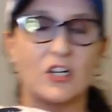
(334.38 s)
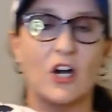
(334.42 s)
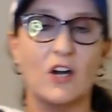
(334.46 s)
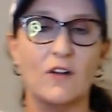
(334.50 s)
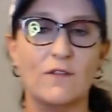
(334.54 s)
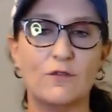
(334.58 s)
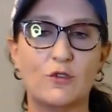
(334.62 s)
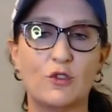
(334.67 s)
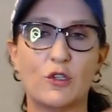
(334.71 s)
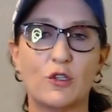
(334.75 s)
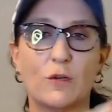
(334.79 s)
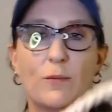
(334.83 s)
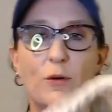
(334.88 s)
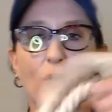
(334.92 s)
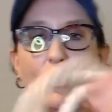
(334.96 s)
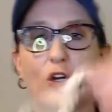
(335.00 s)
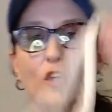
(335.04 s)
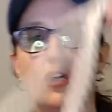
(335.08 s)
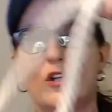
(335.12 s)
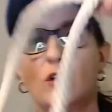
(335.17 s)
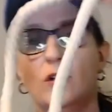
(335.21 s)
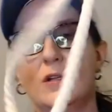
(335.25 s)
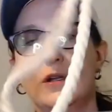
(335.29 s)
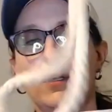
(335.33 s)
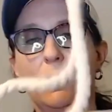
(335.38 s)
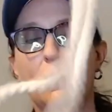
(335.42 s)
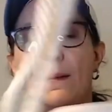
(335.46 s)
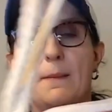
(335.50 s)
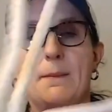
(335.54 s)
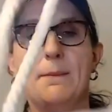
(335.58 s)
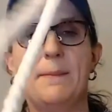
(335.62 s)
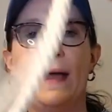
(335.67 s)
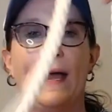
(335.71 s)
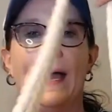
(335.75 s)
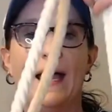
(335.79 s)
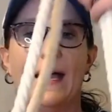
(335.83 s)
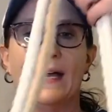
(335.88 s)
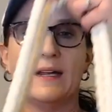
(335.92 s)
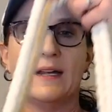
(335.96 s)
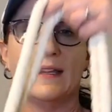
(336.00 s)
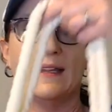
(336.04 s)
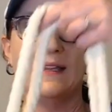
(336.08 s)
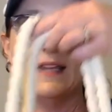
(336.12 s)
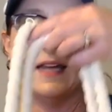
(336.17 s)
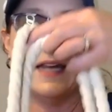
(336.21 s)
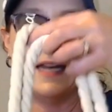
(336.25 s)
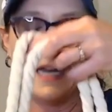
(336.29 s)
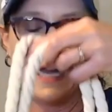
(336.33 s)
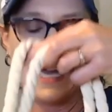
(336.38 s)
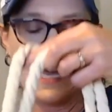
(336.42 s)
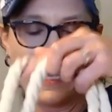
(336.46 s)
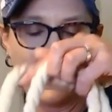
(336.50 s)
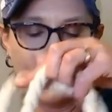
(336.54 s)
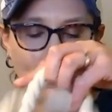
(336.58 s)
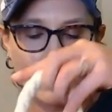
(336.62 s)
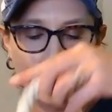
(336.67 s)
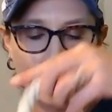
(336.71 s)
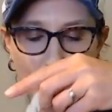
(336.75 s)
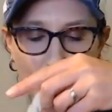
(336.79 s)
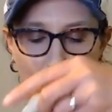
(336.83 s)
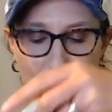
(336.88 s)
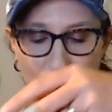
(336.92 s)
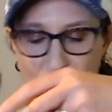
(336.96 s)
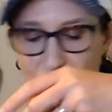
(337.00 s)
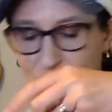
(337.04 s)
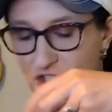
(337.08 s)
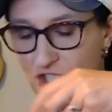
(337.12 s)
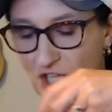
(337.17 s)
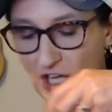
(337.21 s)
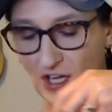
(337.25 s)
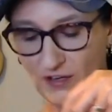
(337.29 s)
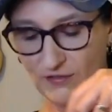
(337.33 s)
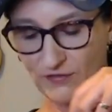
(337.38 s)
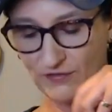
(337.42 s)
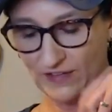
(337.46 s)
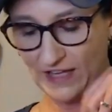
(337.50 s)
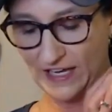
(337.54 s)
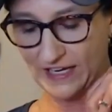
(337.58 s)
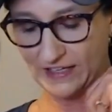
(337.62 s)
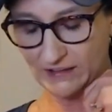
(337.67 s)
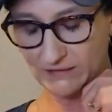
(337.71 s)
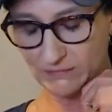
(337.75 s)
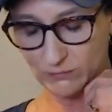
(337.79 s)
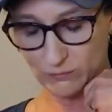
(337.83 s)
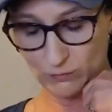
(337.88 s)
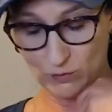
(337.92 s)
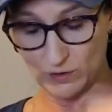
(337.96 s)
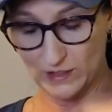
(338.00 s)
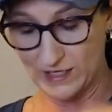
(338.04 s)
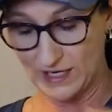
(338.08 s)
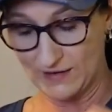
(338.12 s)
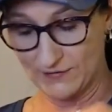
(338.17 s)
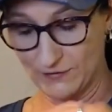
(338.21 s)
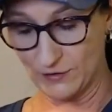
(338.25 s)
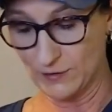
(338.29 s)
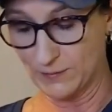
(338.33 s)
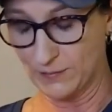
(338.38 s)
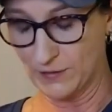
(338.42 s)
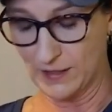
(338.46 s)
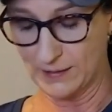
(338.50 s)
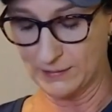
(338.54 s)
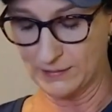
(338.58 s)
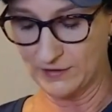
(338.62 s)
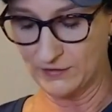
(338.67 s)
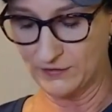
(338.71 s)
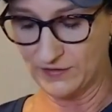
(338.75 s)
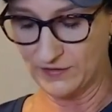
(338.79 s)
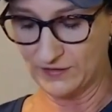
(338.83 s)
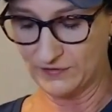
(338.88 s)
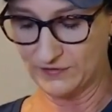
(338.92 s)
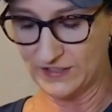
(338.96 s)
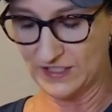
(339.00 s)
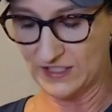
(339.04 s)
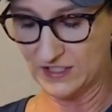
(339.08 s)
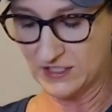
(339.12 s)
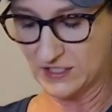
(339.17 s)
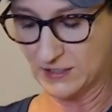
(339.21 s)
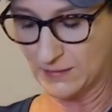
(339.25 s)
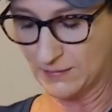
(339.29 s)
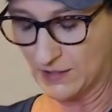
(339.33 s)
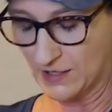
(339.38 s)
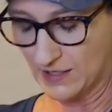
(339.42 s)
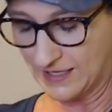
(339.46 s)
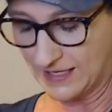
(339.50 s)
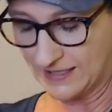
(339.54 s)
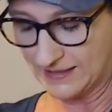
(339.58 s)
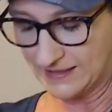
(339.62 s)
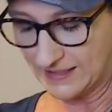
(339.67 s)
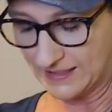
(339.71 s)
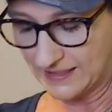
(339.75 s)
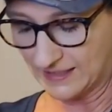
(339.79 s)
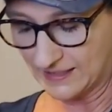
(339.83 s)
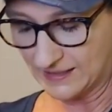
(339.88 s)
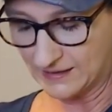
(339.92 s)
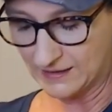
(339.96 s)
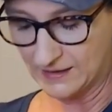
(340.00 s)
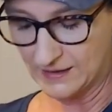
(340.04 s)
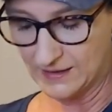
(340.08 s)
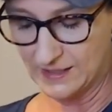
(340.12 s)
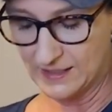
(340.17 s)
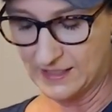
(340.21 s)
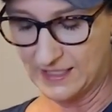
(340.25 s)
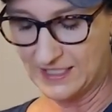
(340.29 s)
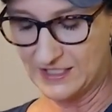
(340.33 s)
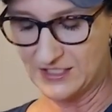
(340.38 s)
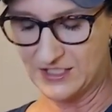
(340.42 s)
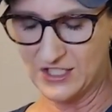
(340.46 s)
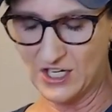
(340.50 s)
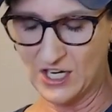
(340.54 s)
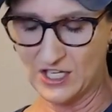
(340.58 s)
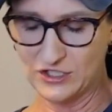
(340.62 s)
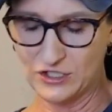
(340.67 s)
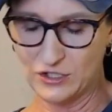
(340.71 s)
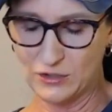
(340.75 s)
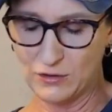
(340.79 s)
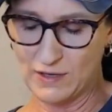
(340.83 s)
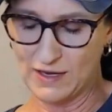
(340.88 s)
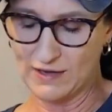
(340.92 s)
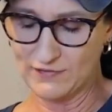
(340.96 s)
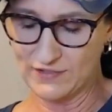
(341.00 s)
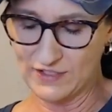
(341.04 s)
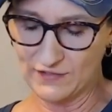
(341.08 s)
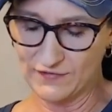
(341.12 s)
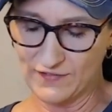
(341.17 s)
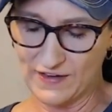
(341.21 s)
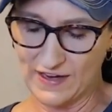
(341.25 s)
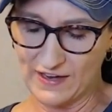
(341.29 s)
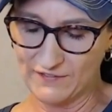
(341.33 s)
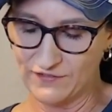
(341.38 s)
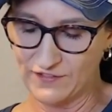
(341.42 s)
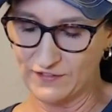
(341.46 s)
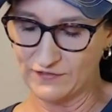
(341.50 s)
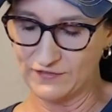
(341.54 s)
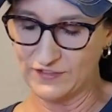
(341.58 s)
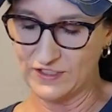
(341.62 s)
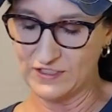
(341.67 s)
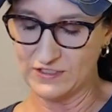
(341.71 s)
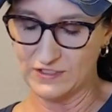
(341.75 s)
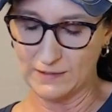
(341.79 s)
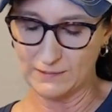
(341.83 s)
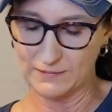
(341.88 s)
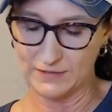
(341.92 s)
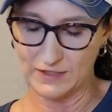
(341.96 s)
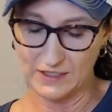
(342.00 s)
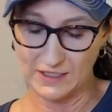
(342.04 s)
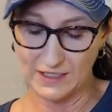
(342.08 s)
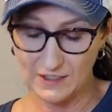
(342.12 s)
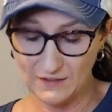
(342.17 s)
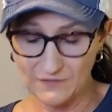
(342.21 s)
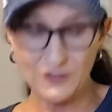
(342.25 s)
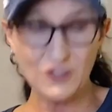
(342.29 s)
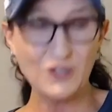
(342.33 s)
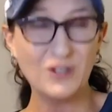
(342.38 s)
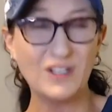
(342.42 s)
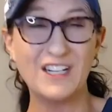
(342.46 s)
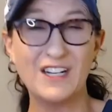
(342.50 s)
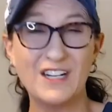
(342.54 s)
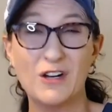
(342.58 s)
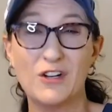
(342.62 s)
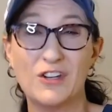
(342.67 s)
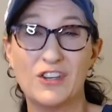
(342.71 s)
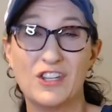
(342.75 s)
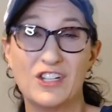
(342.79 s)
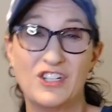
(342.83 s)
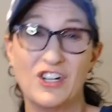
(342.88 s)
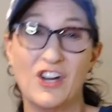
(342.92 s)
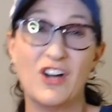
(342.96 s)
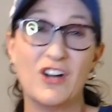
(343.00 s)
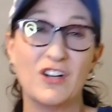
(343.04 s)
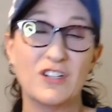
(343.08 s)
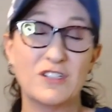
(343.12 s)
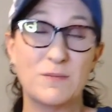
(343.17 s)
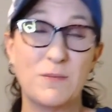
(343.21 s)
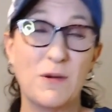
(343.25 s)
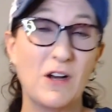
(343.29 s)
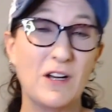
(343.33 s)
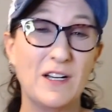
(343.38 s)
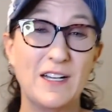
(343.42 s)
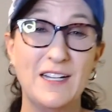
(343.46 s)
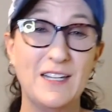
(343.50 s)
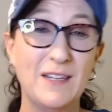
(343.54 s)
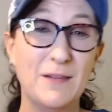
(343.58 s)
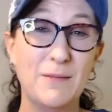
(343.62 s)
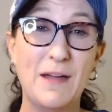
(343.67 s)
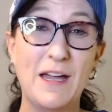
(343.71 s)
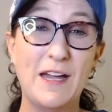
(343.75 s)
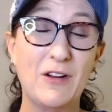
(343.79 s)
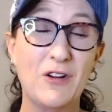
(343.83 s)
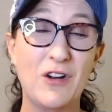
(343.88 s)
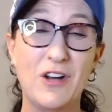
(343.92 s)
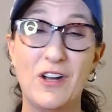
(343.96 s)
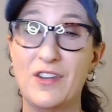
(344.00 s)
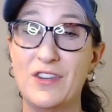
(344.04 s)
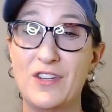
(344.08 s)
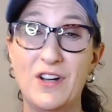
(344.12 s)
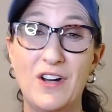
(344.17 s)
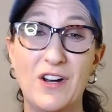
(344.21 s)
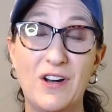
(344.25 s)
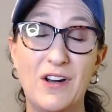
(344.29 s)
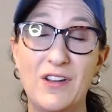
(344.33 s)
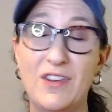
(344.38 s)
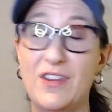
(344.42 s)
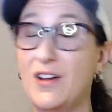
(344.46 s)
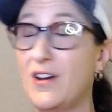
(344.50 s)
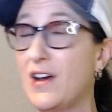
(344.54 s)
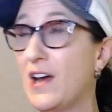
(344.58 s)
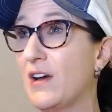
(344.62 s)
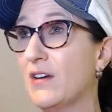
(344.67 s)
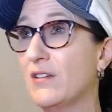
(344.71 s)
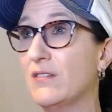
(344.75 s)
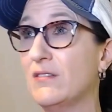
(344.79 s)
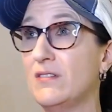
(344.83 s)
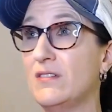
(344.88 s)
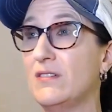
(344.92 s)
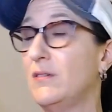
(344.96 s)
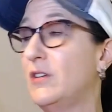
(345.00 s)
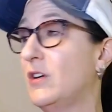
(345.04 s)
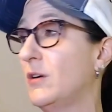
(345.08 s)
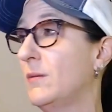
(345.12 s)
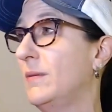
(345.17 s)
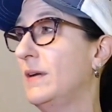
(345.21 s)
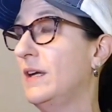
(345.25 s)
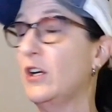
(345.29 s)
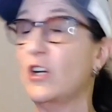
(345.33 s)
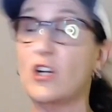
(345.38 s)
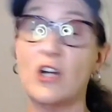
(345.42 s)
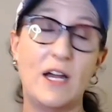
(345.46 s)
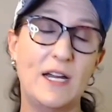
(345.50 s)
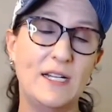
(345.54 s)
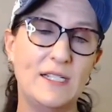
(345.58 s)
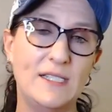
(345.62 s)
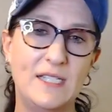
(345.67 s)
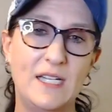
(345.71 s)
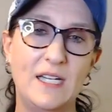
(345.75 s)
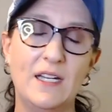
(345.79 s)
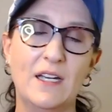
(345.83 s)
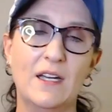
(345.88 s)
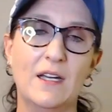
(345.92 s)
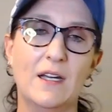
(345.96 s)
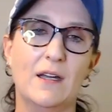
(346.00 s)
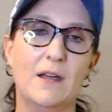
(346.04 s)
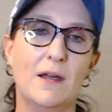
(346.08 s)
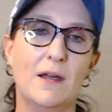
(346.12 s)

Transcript: comfortable bag that I will stuff like whatever, probably 50 some odd. It's not too heavy if I have 50 something. And if you can hear the dogs barking in the background, they're out, they're being crazy,